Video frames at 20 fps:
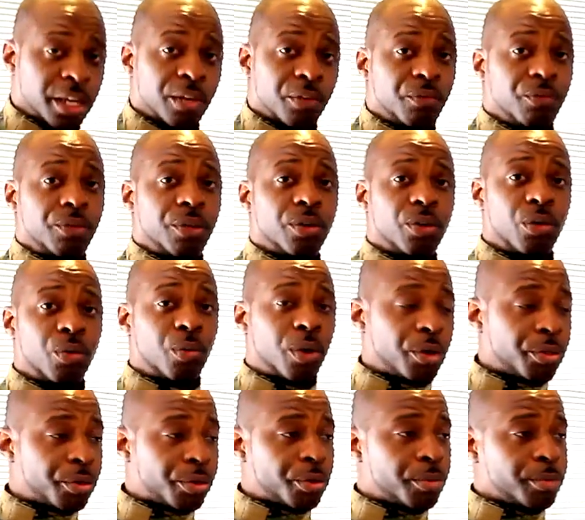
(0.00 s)
the field,
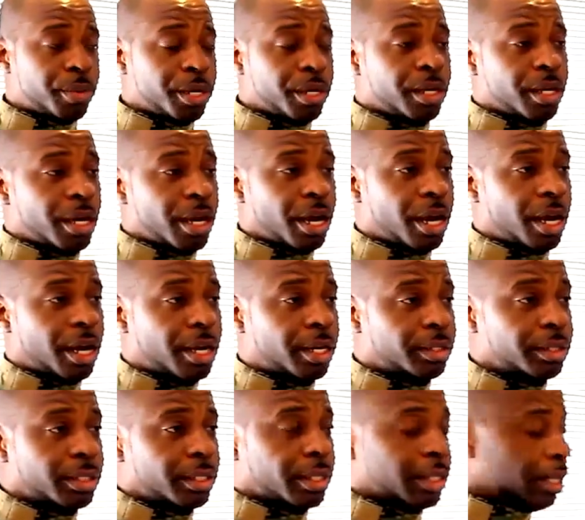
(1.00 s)
whether it be
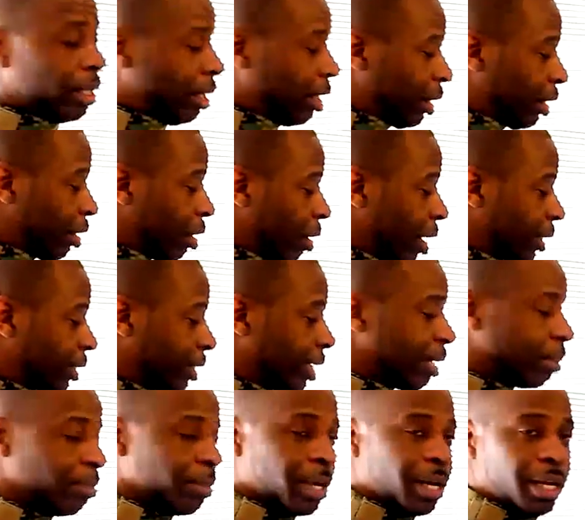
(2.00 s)
you know, a
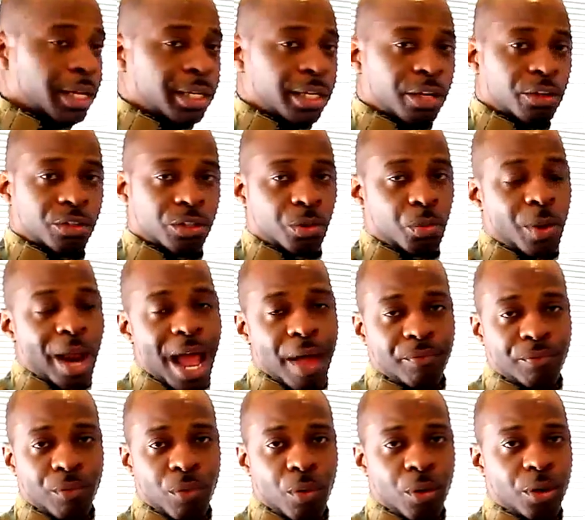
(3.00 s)
Tippmann, there's a
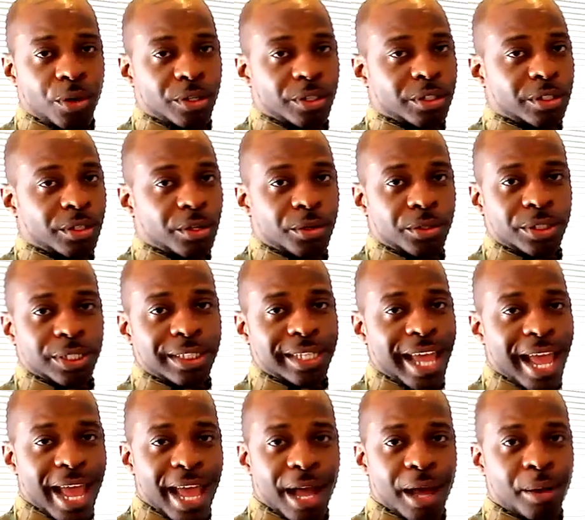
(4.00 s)
Rat Force, there's a
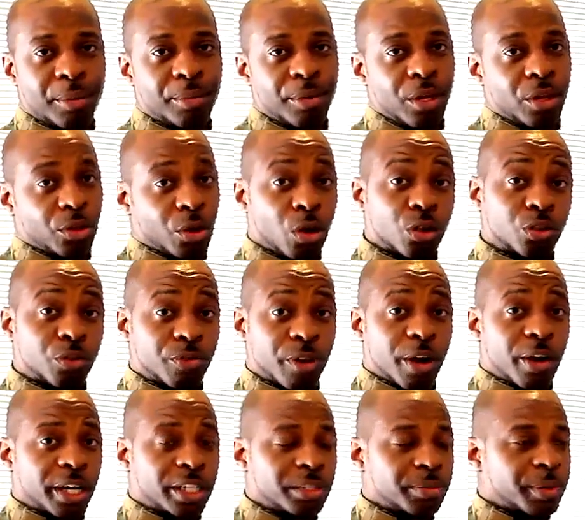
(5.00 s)
Dam. Those are
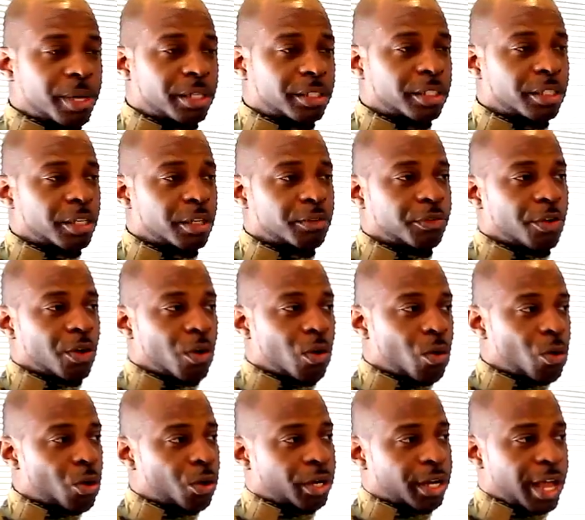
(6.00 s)
very expensive.
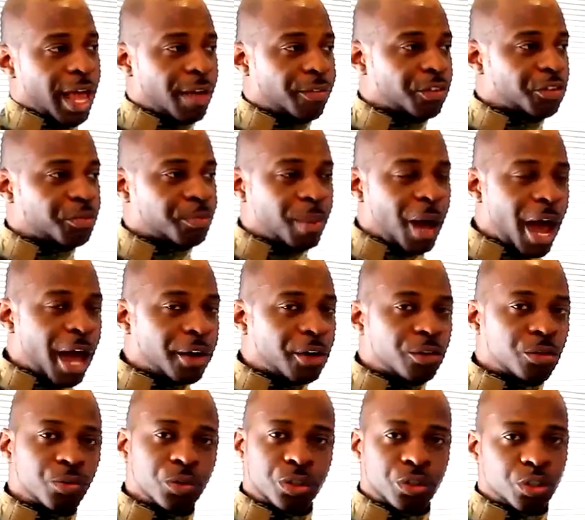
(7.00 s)
Or they have the
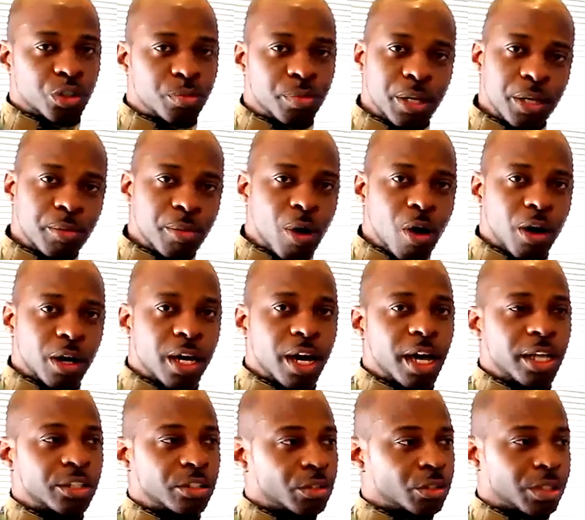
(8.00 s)
Spiders, which are speedball
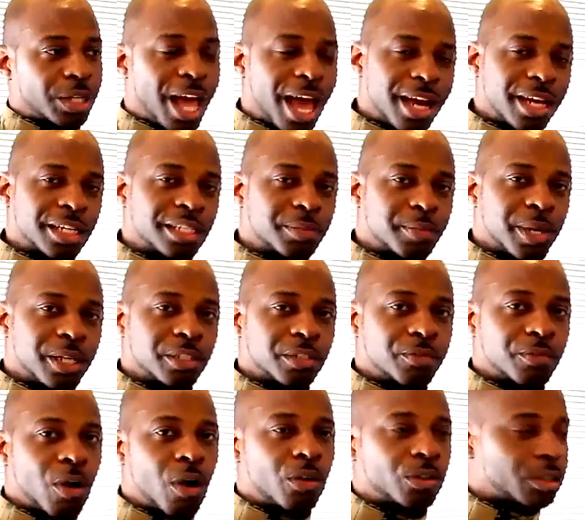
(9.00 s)
guns, which are kind of
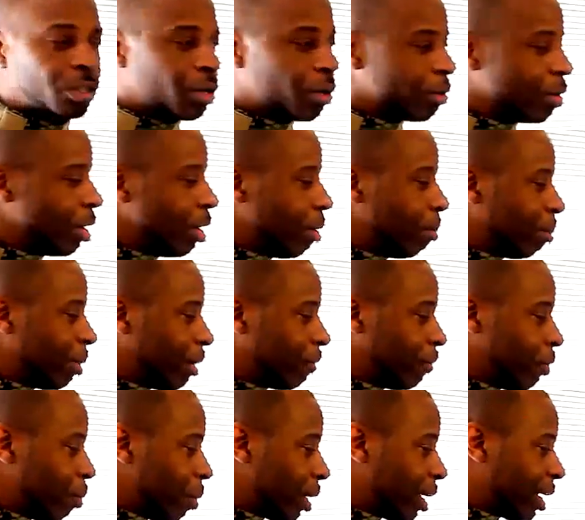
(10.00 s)
expensive also. But
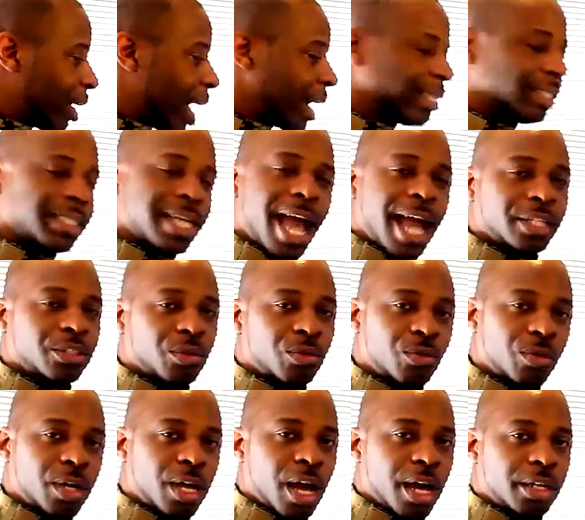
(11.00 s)
if you want a nice
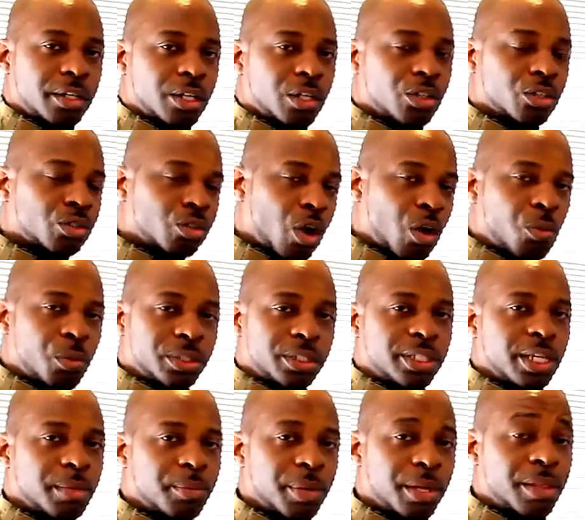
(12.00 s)
tactical gun, start with
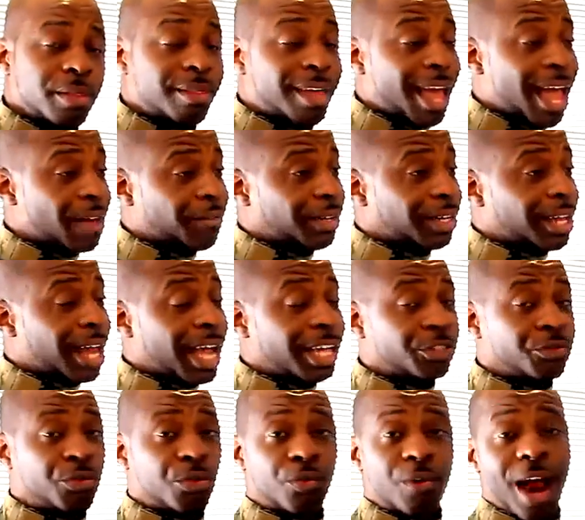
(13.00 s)
Tippmann. They have a
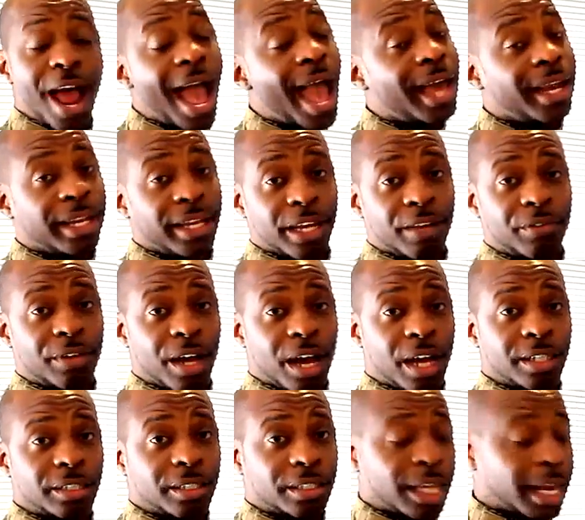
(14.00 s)
nice variety of
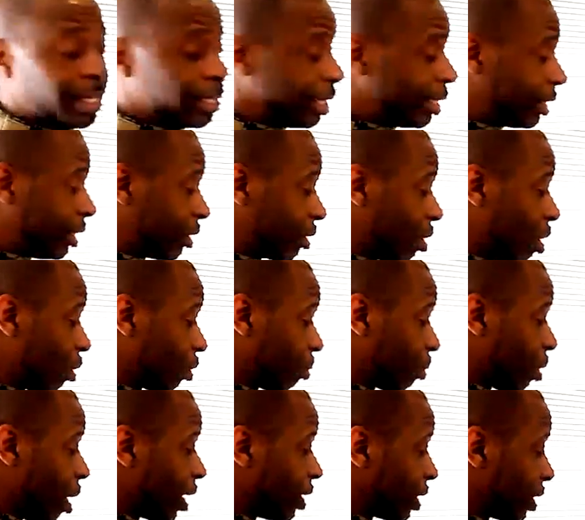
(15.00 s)
guns. Like this is called
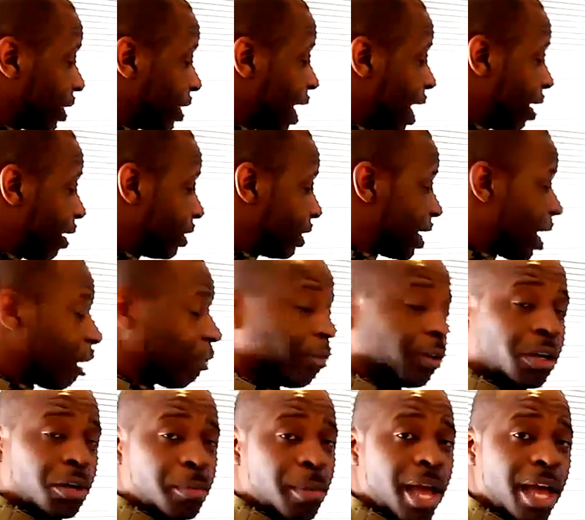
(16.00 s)
the Project
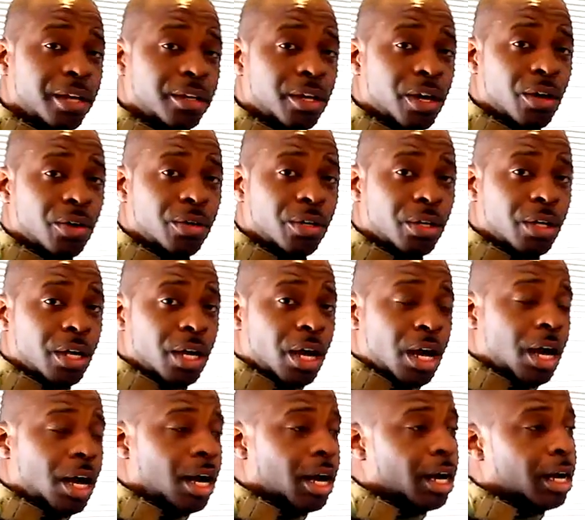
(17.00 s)
Salvo Commando.
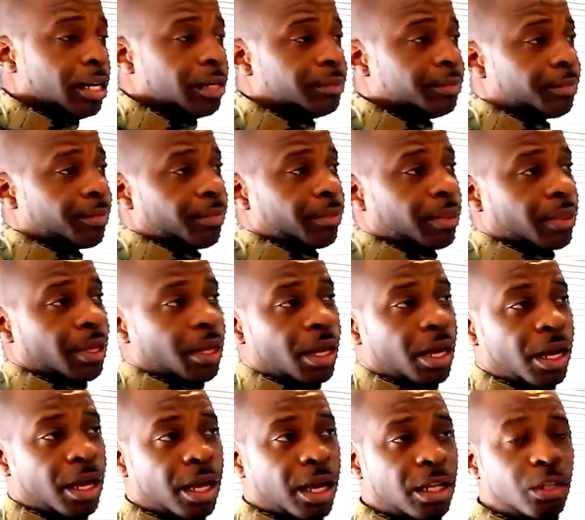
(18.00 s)

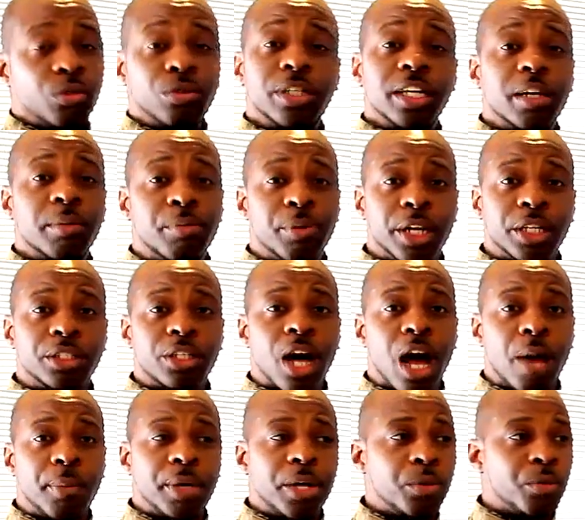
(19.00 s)
Lieutenant
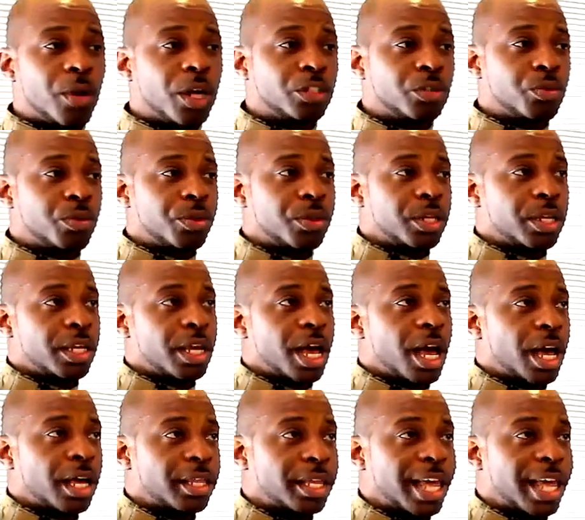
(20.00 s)
Bricktop, he runs with the